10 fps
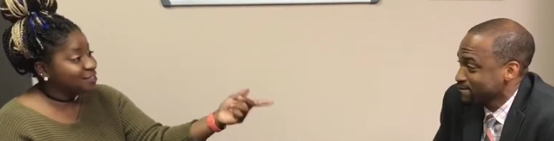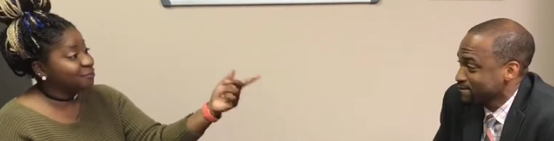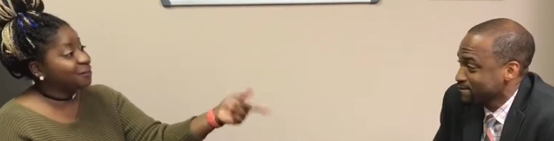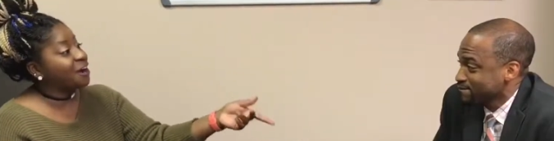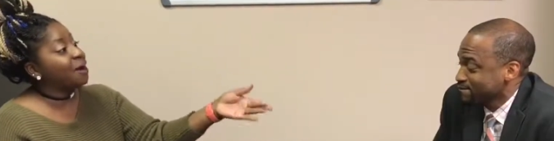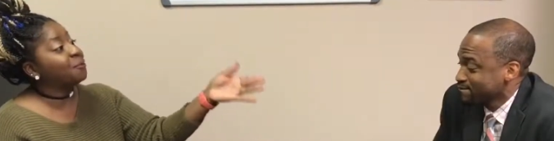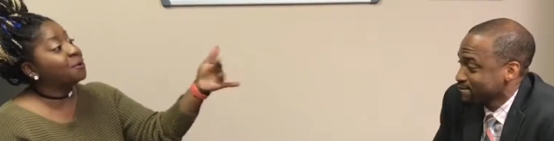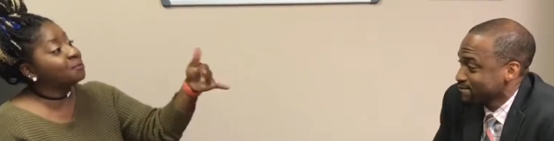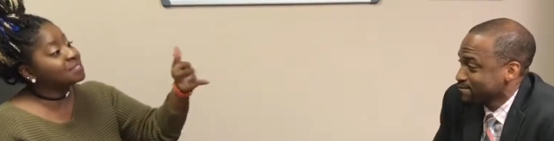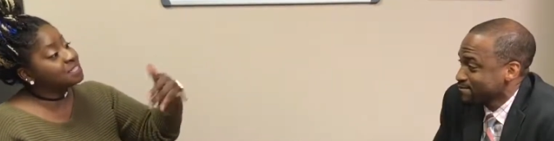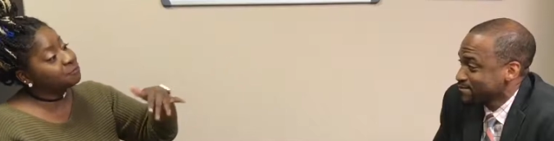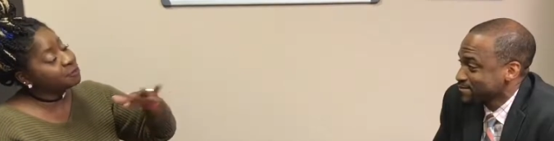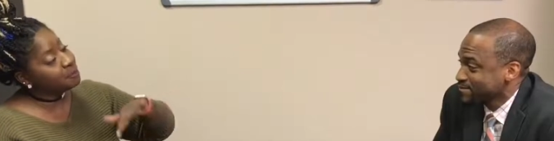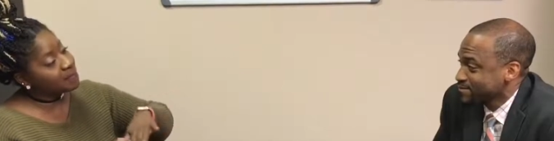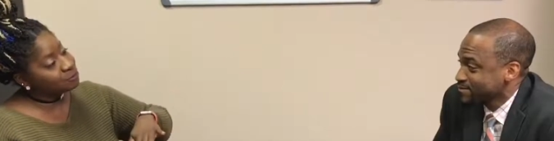Speaker 1: to figure out what was
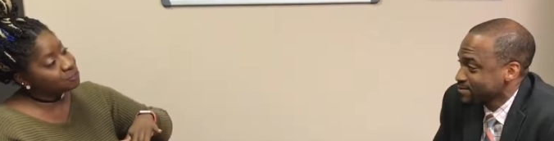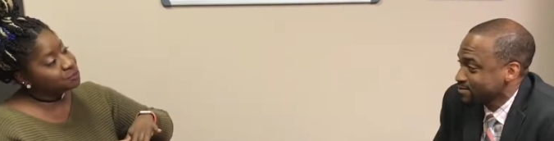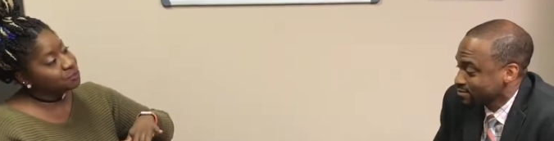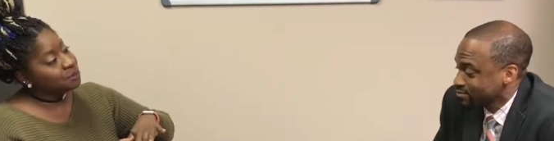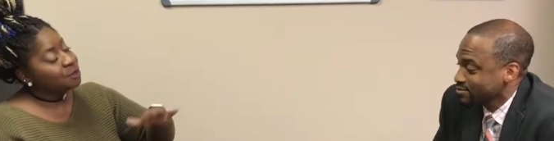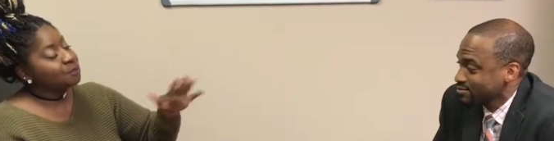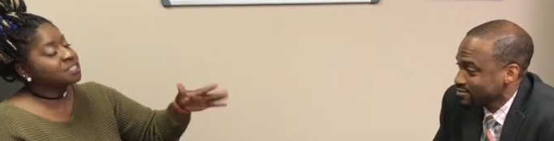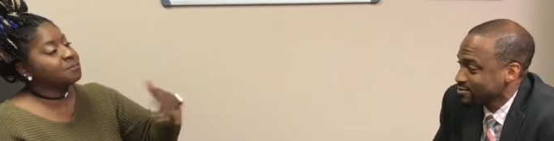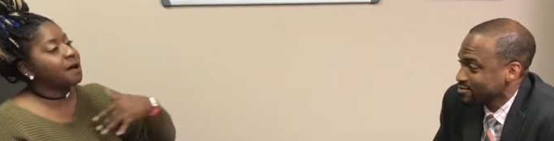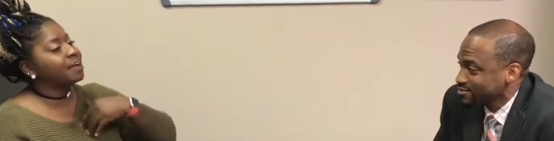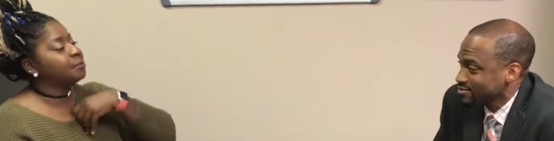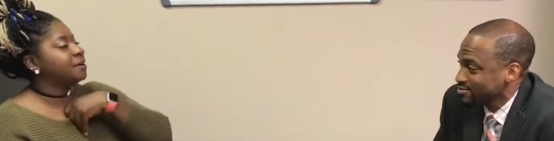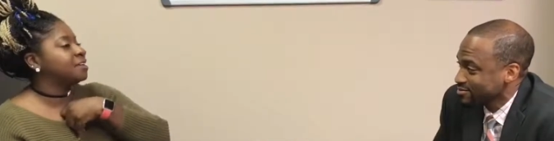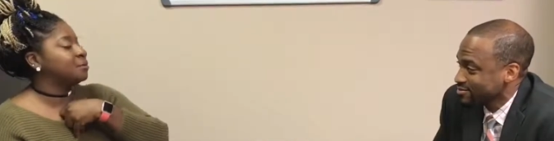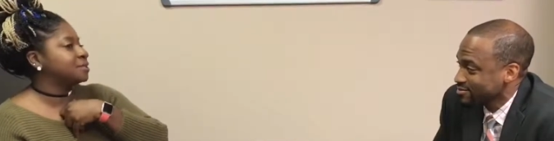different about you, which in my
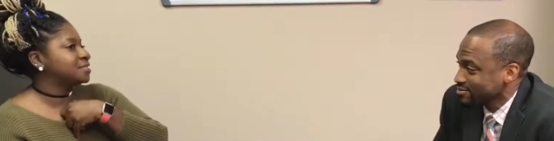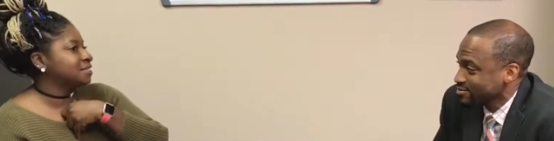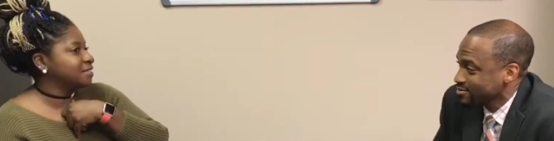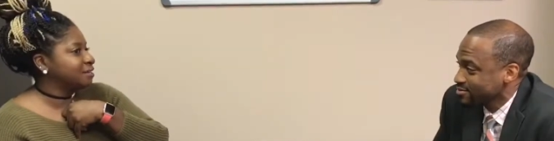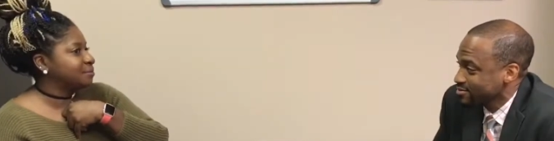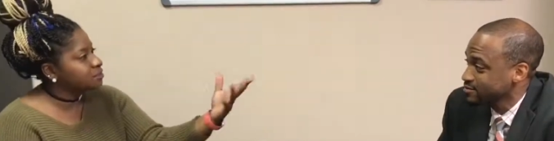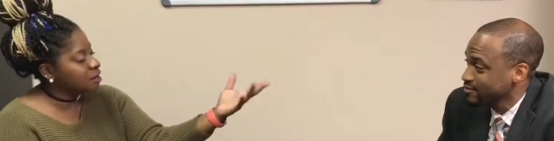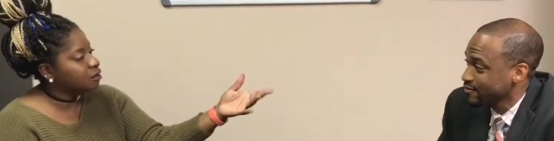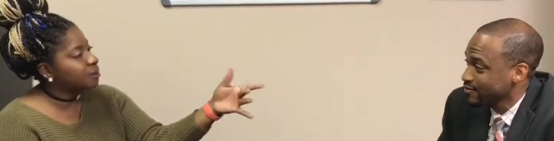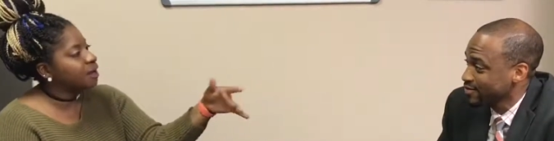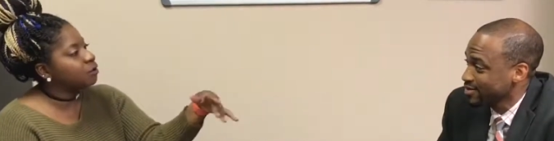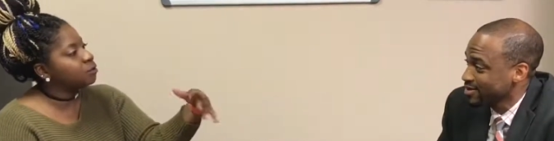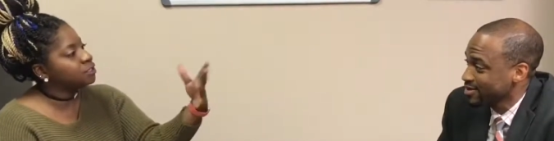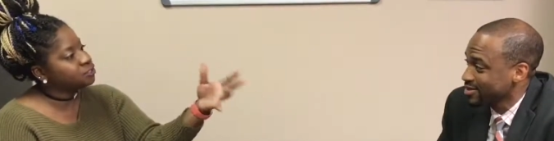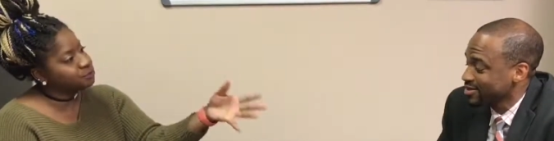opinion was good. Talk about
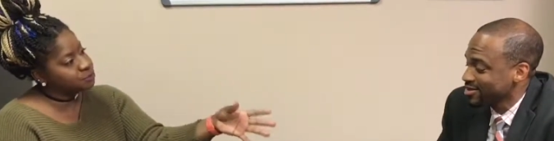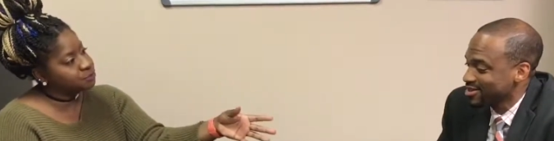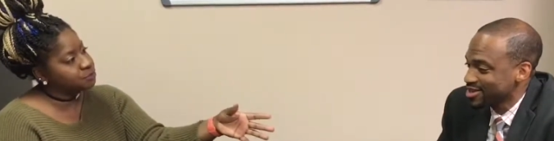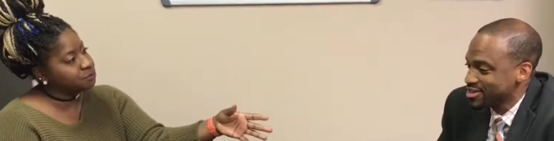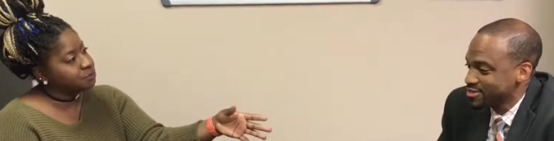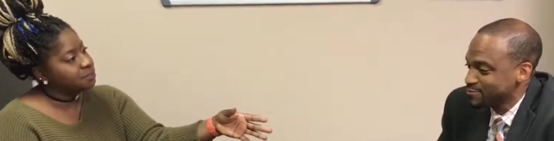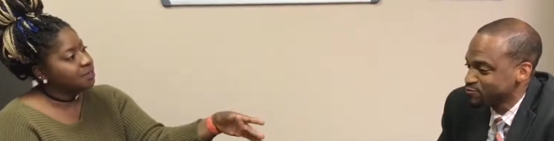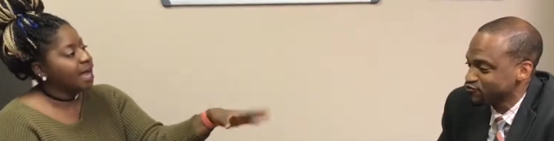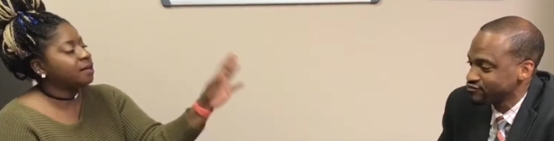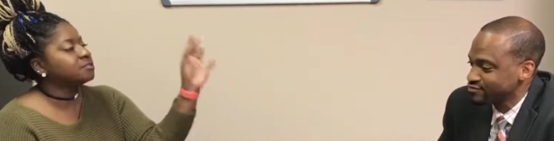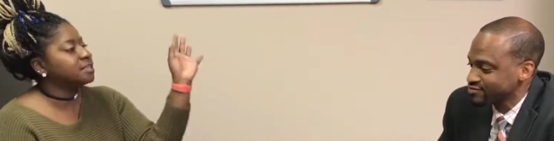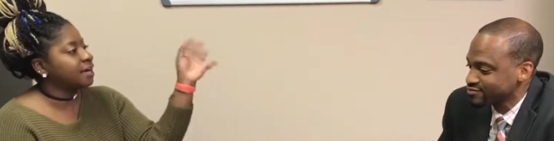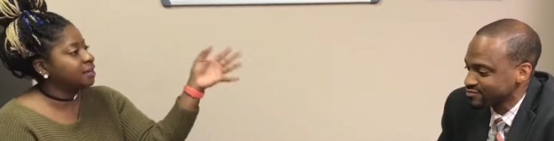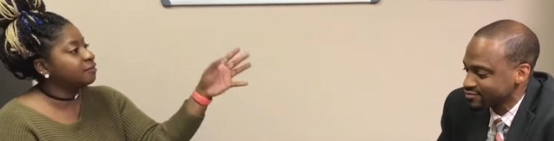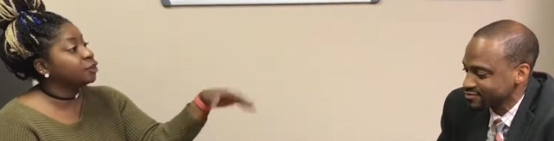what you do
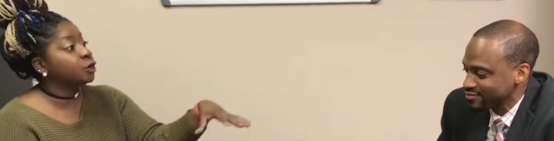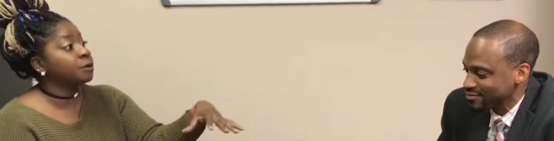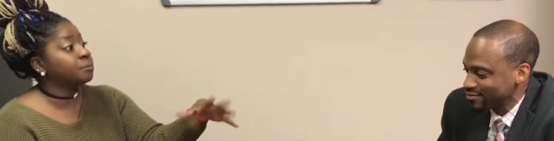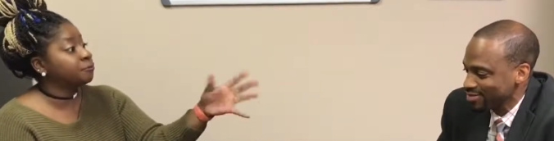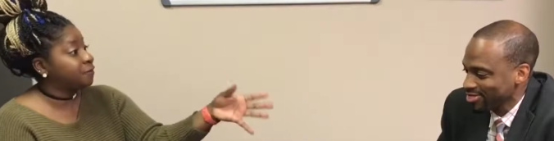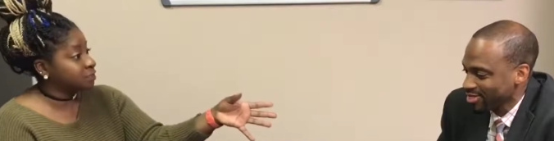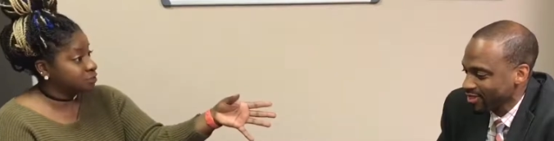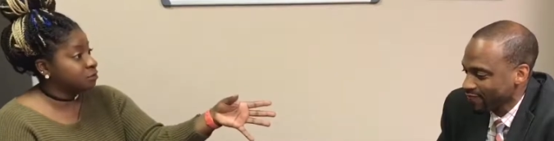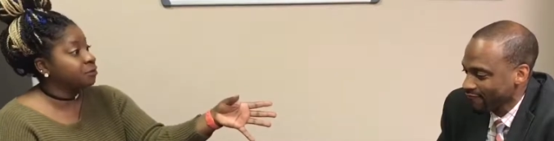outside of your professional